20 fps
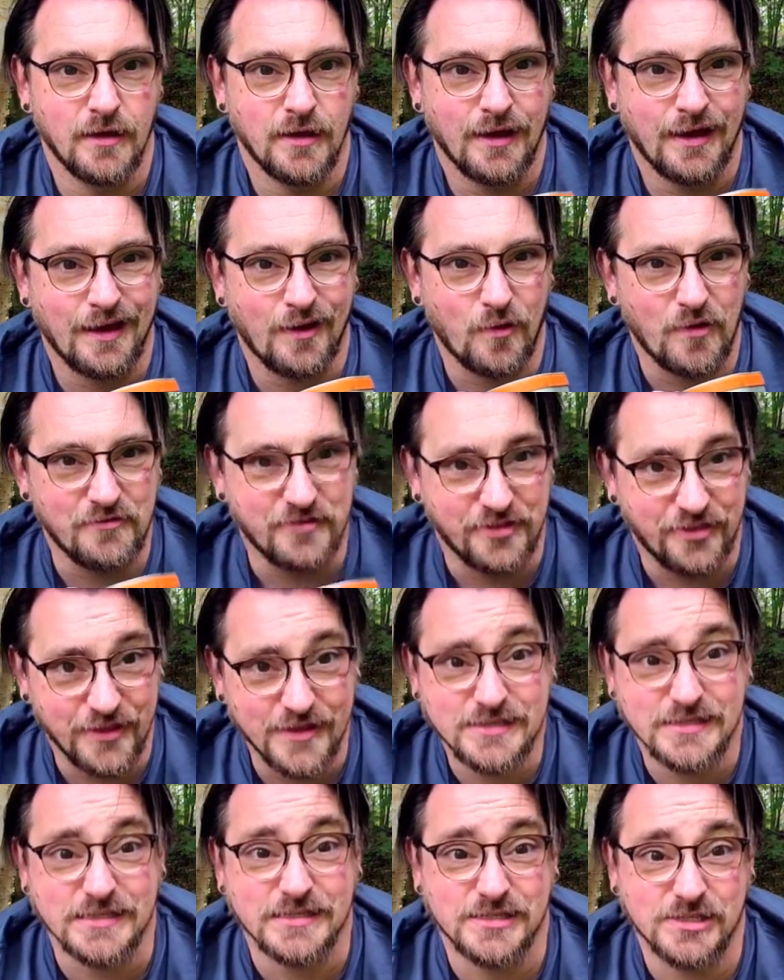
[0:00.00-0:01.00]
However,
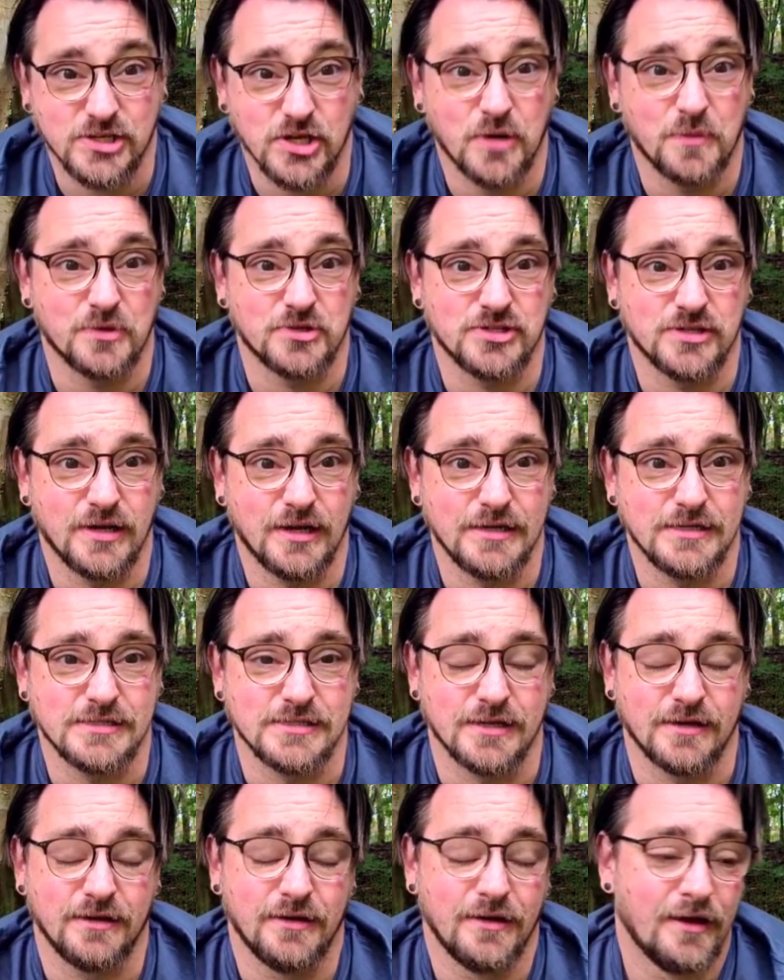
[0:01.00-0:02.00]
this is so much
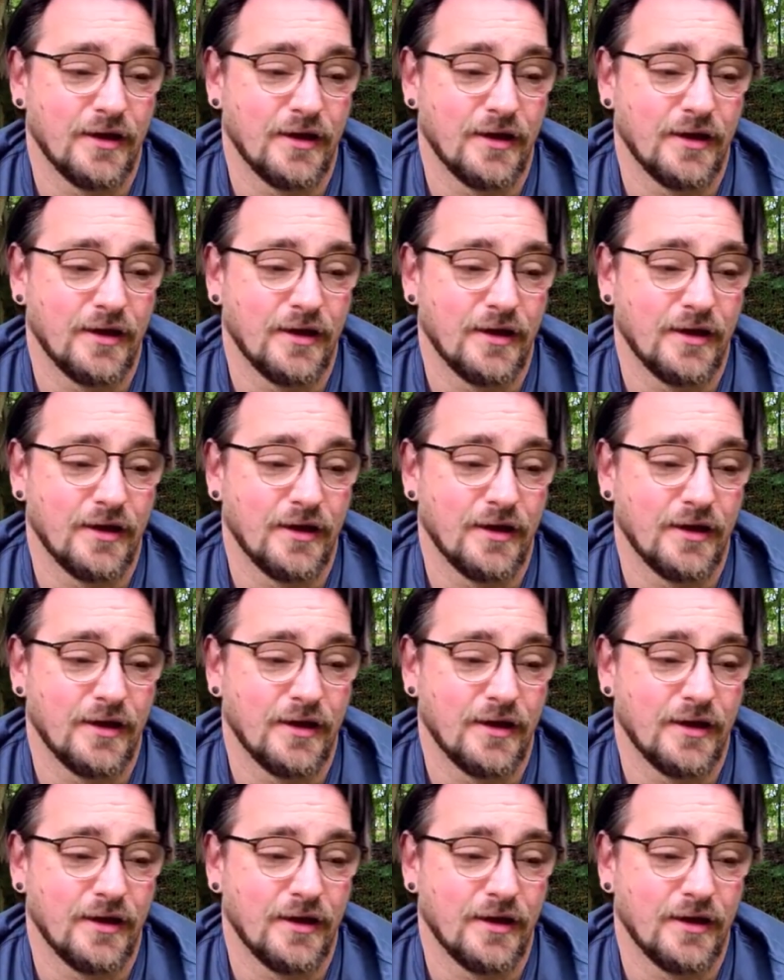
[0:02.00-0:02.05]
nicer.